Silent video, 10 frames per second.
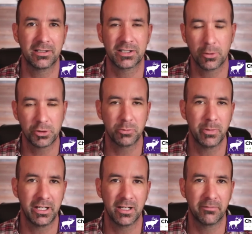social
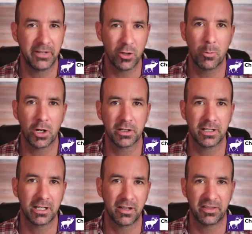media, video
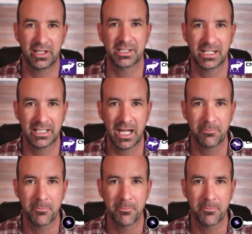marketing, and things like that.